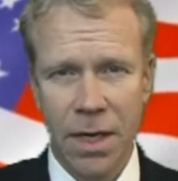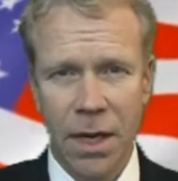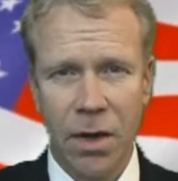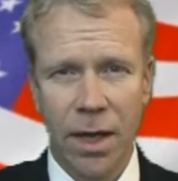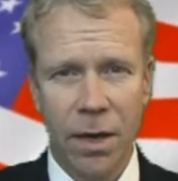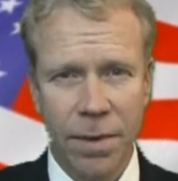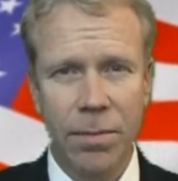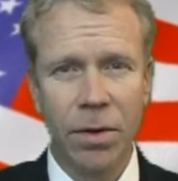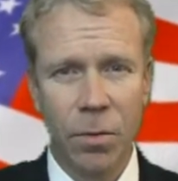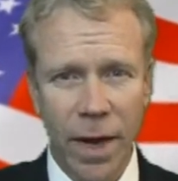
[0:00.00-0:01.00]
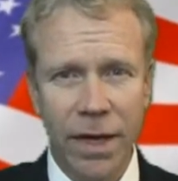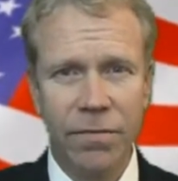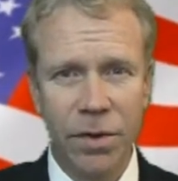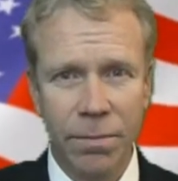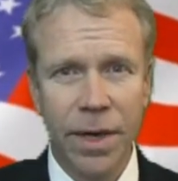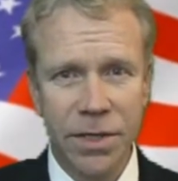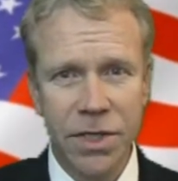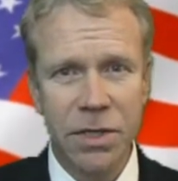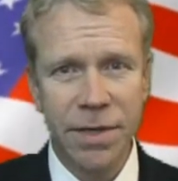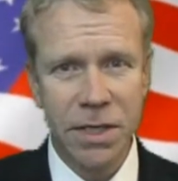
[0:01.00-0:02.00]
Now, a lot of people are waiting for the
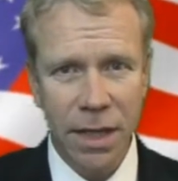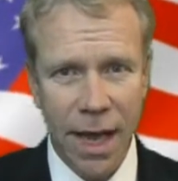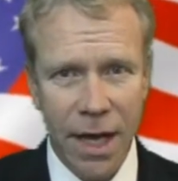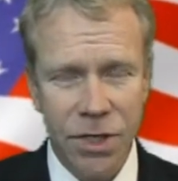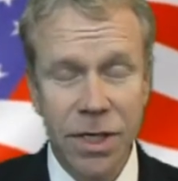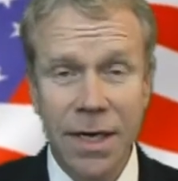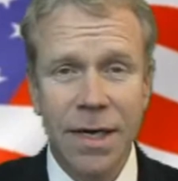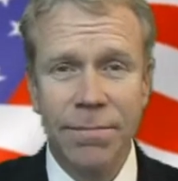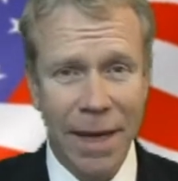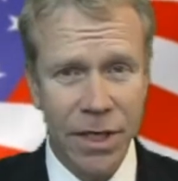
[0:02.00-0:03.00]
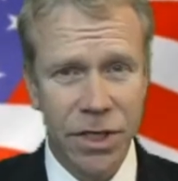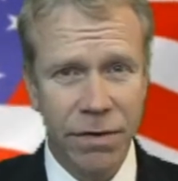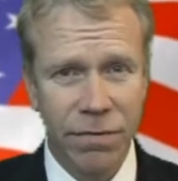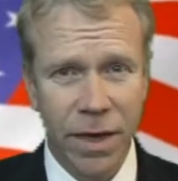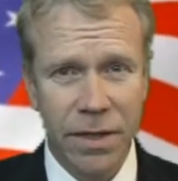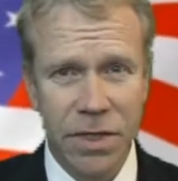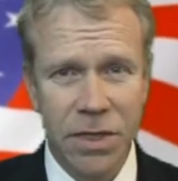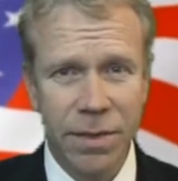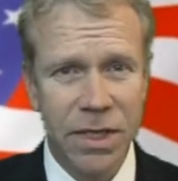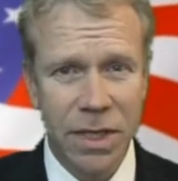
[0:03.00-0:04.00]
budgets to be slashed, pension funds
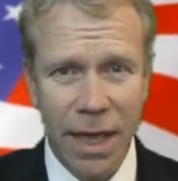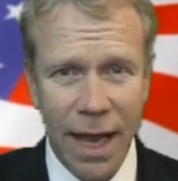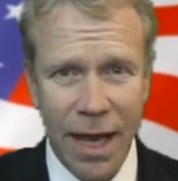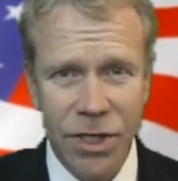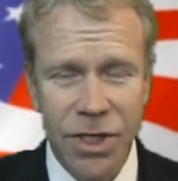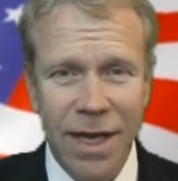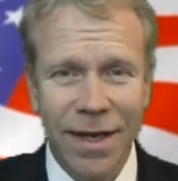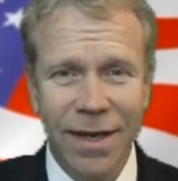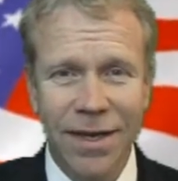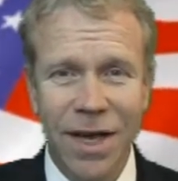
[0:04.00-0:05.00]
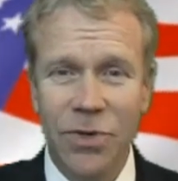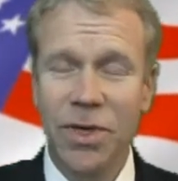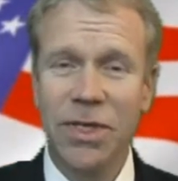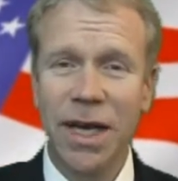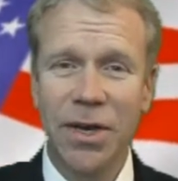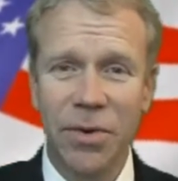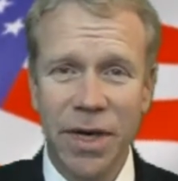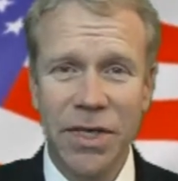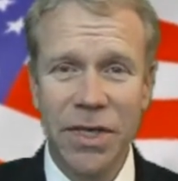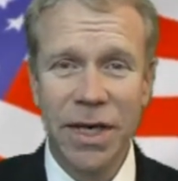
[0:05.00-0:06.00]
to be slashed in countries like
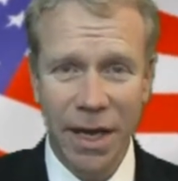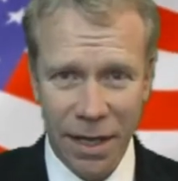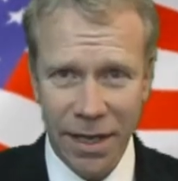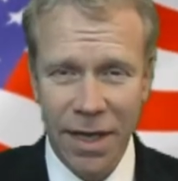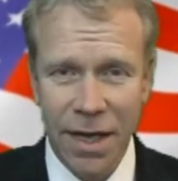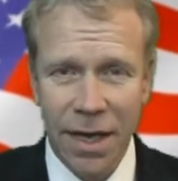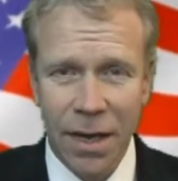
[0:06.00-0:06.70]
Greece and Italy.